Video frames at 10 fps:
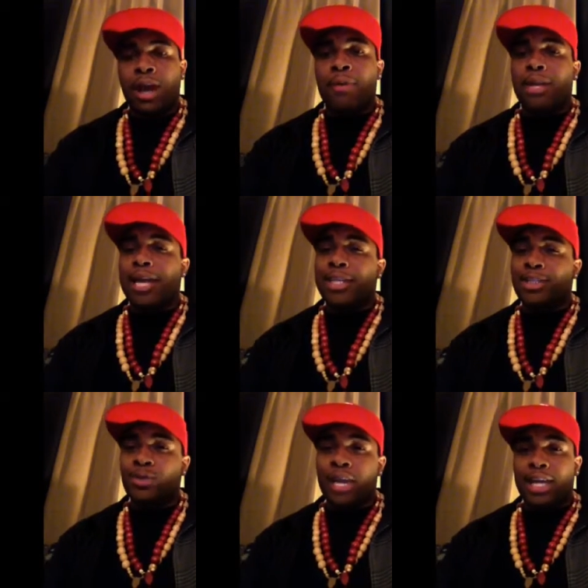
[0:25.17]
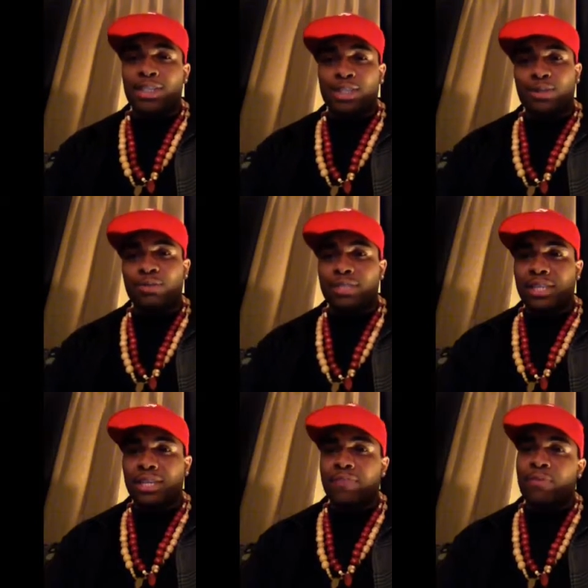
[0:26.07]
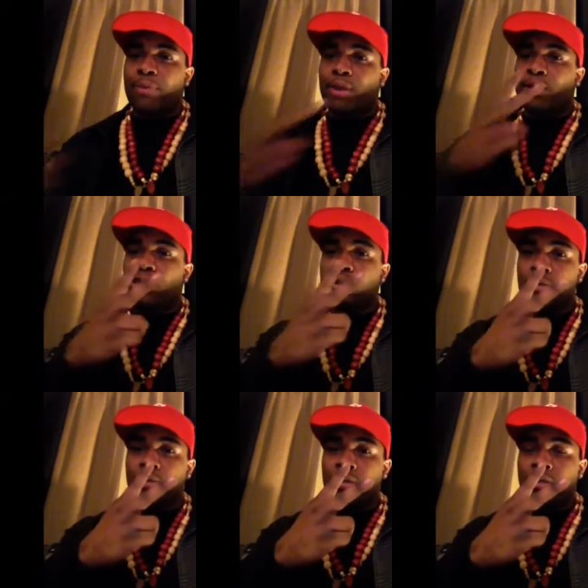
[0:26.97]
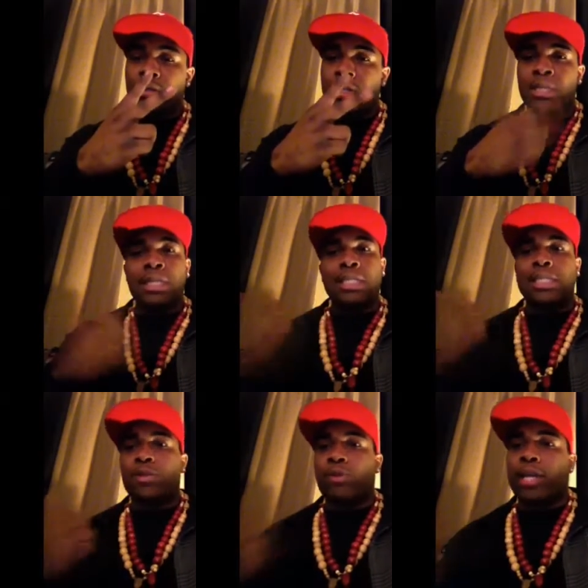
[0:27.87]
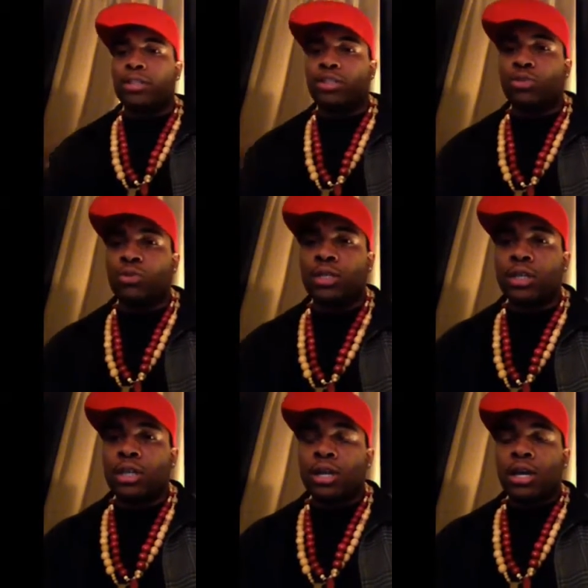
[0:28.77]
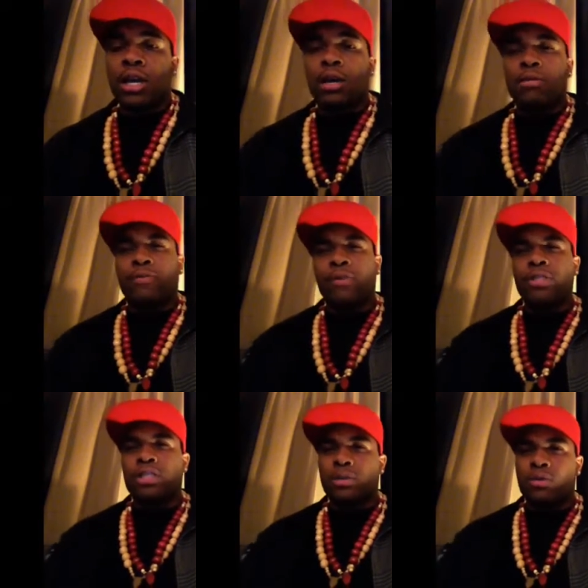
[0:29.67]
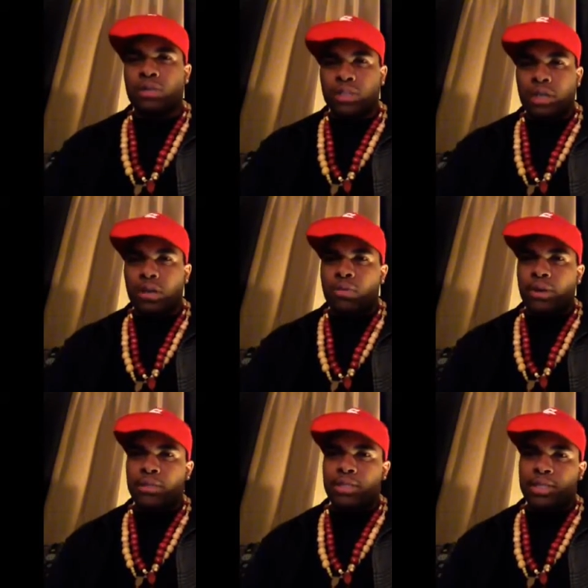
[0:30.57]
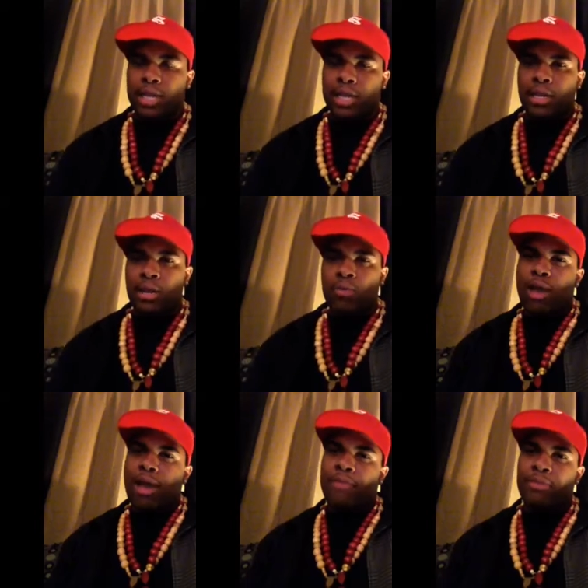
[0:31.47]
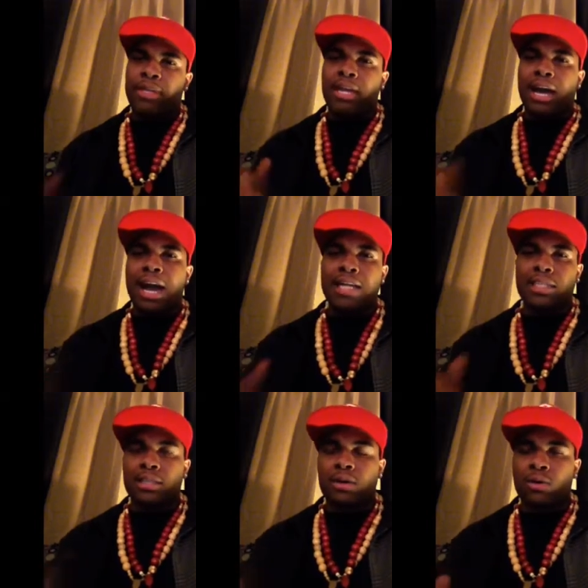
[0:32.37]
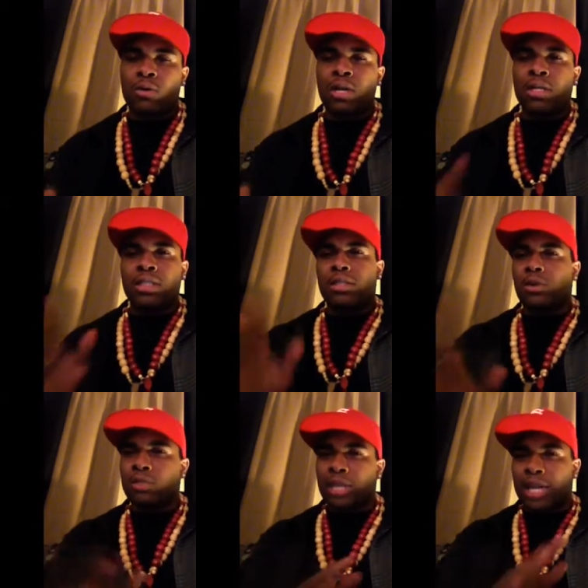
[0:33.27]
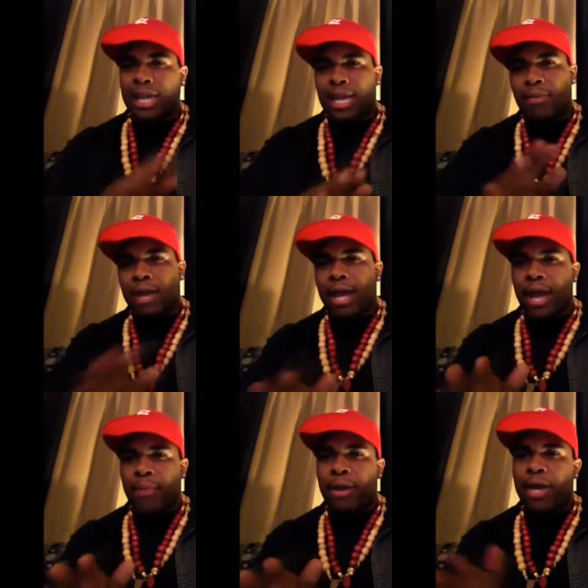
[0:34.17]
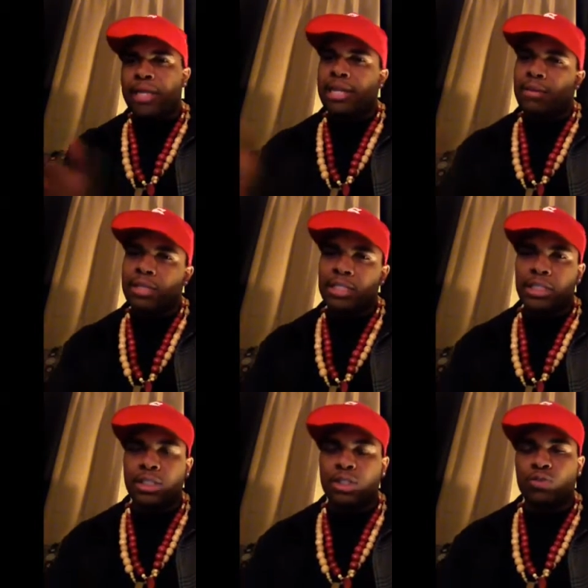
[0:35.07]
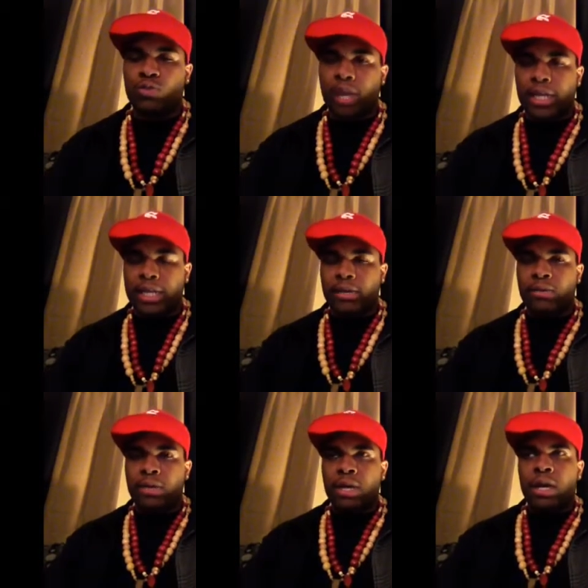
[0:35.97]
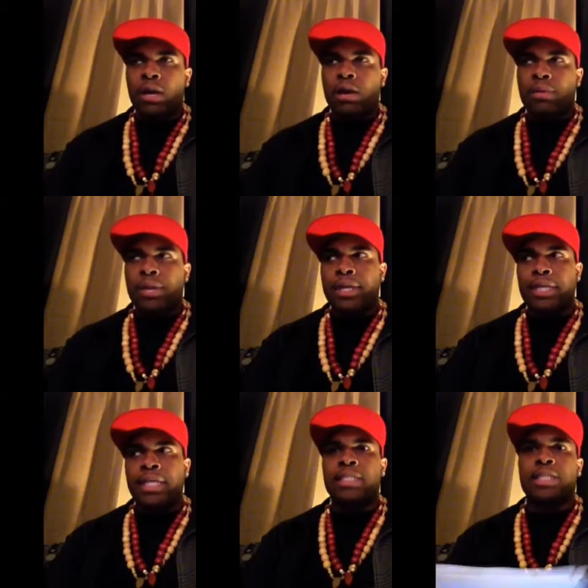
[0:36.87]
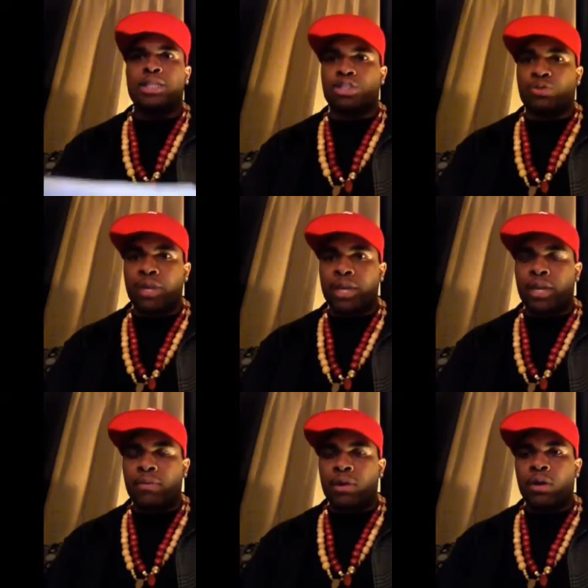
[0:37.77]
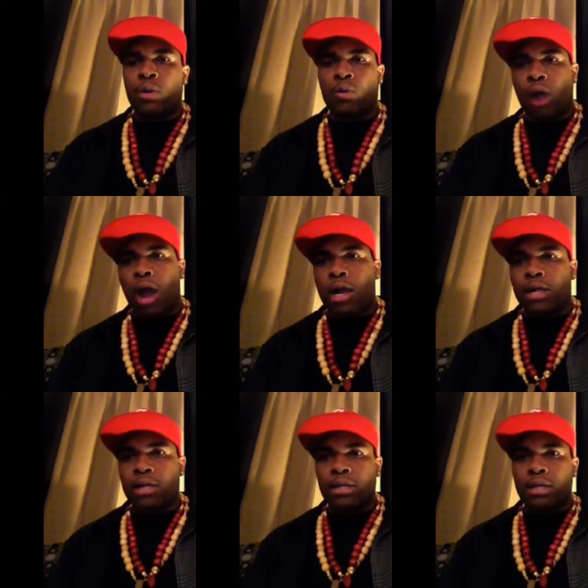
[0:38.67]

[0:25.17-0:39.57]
I'm glad that you guys tuned in for part two. Let's get right into it. Um, the first thing we want to talk about today will have to be the hot song, the song that I got in my iPod that I'm listening to right now. Um, it, it's the Dream Rock.